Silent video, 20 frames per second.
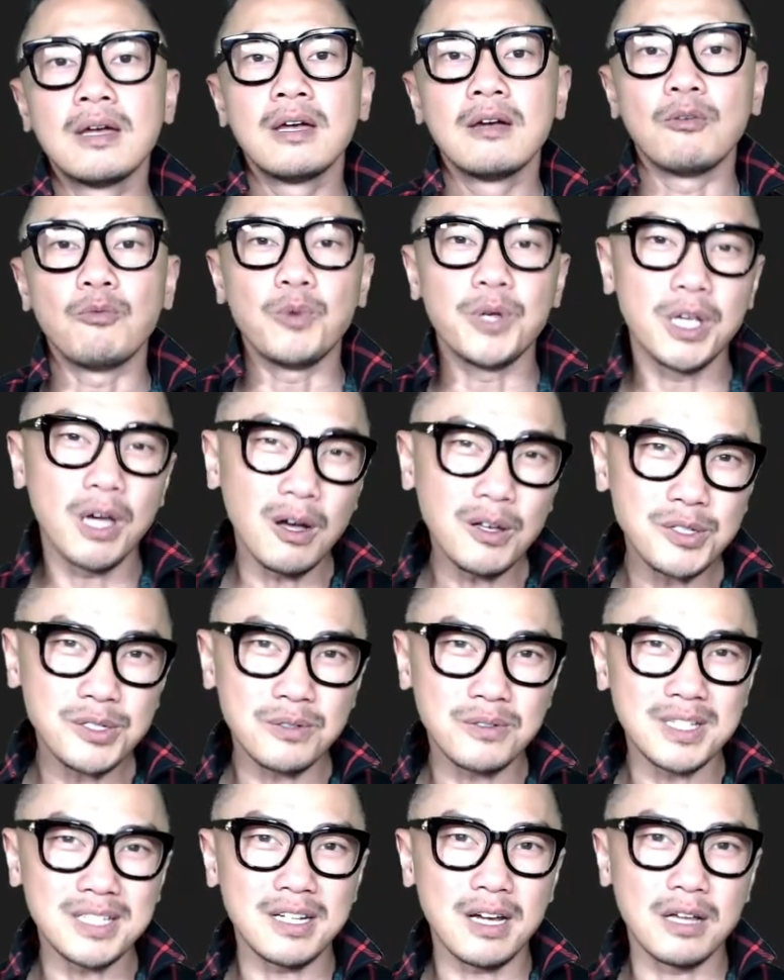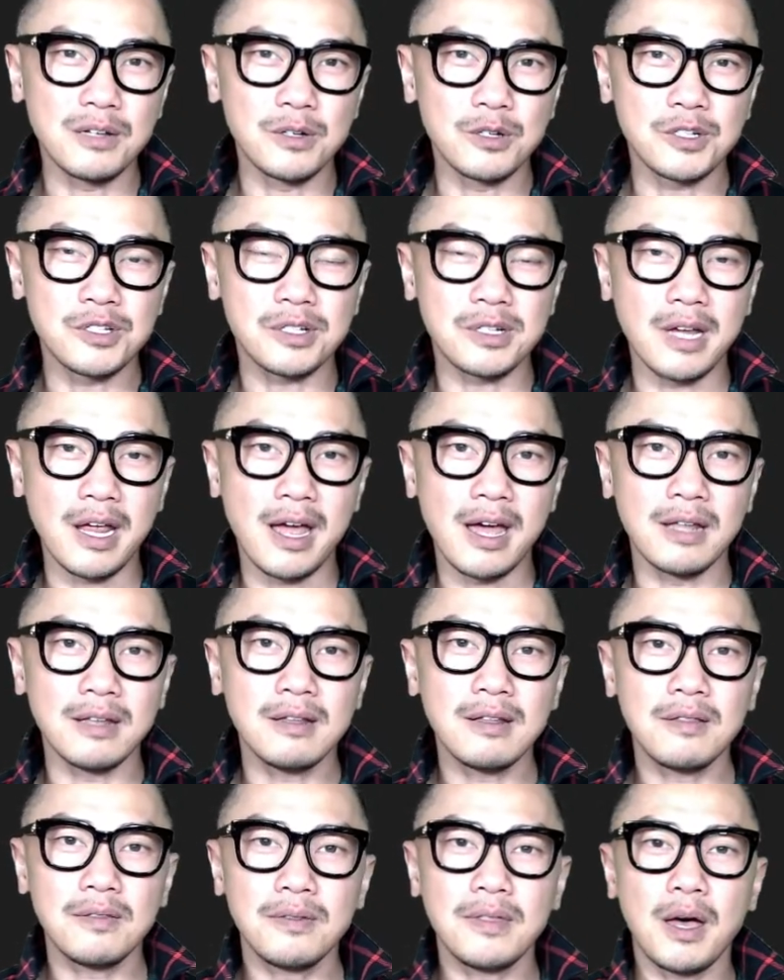We also need to understand
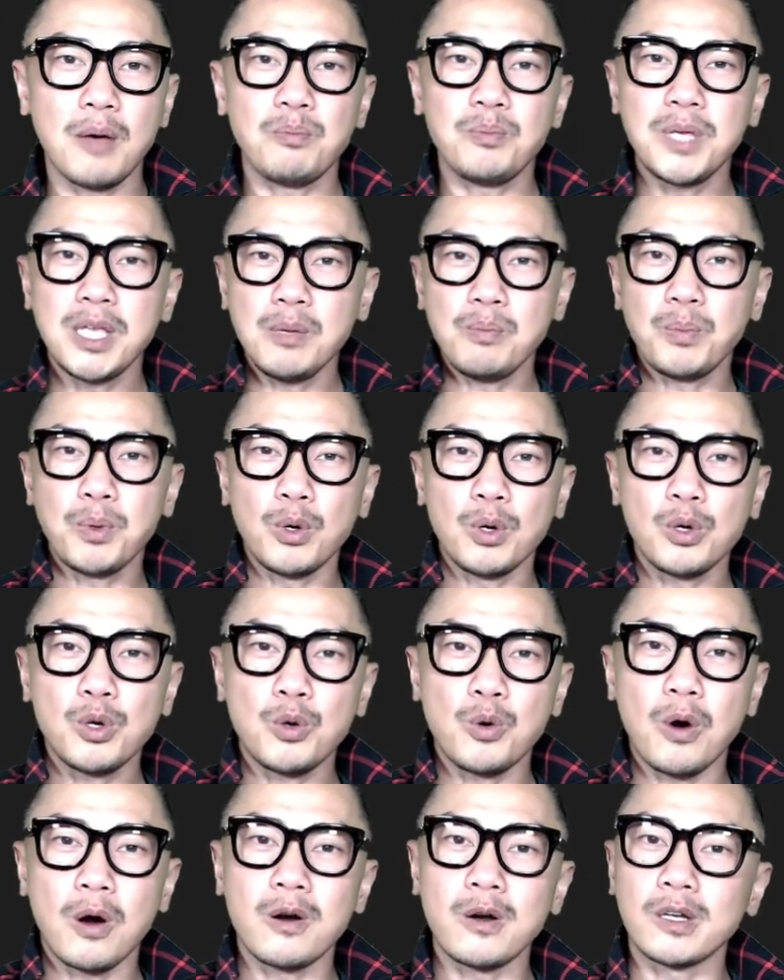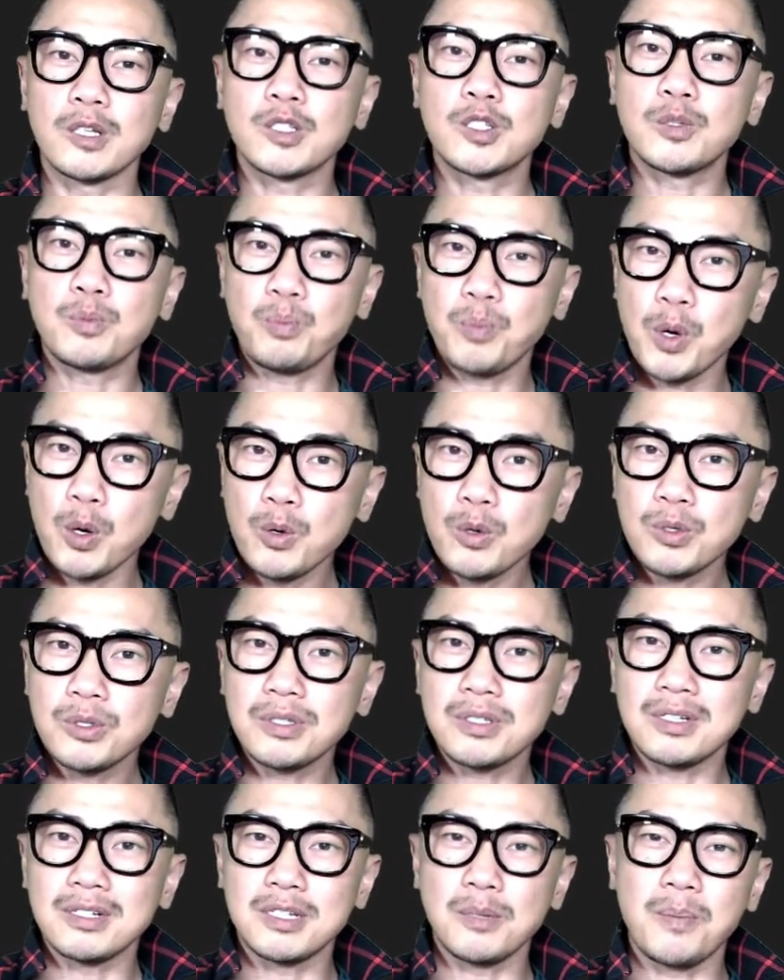that people who are exposed to
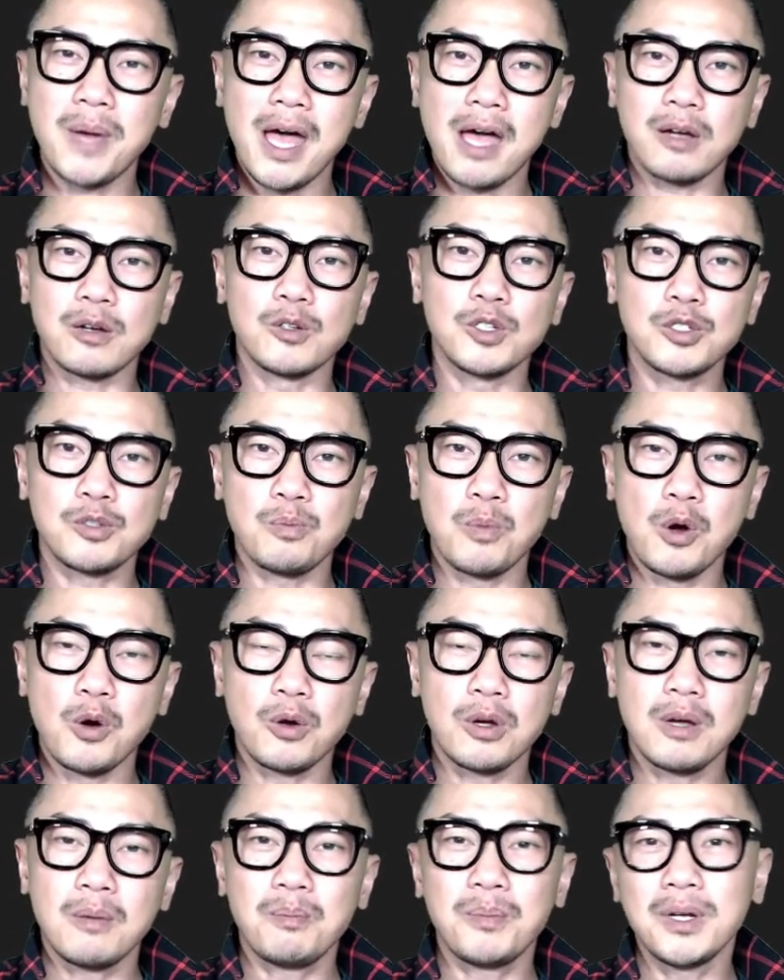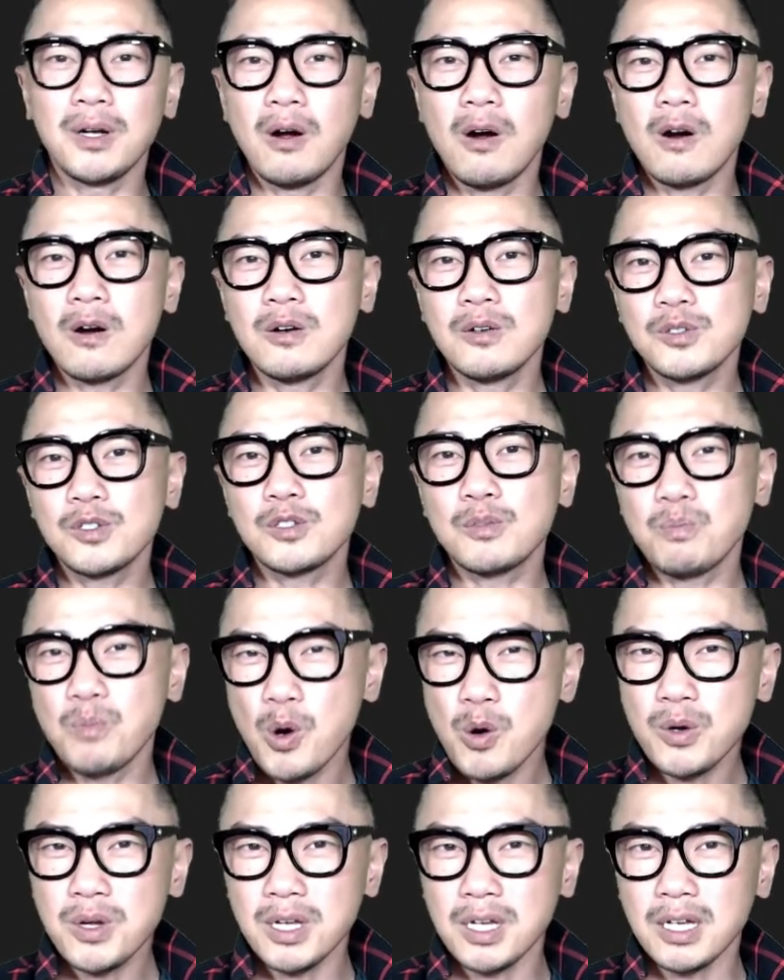tobacco smoke but aren't
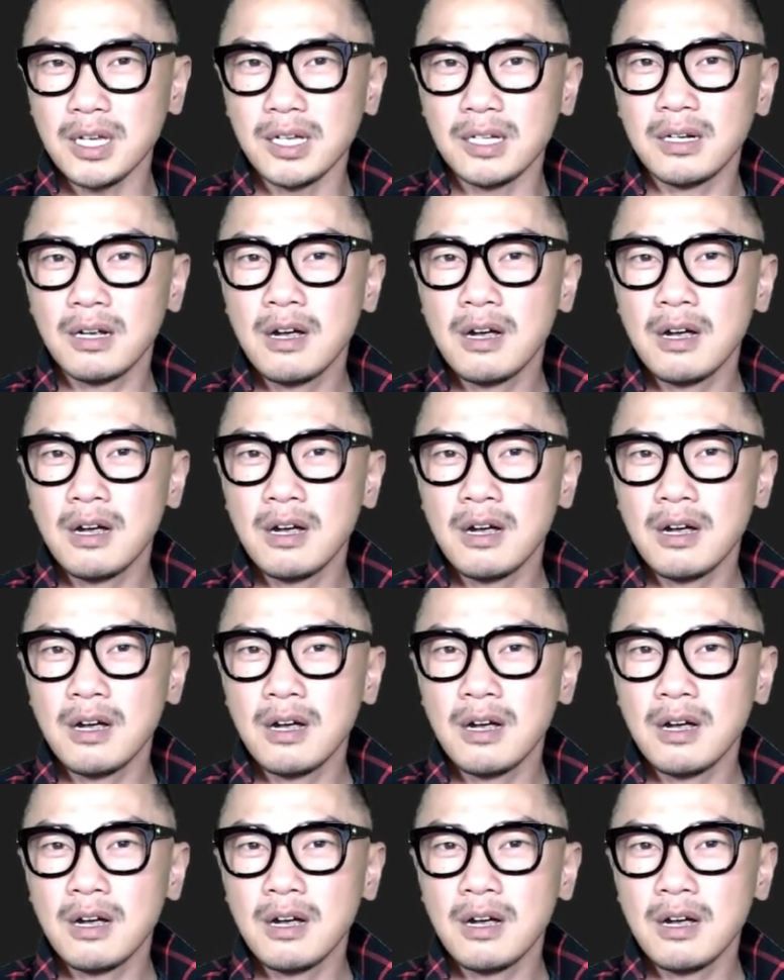smoking it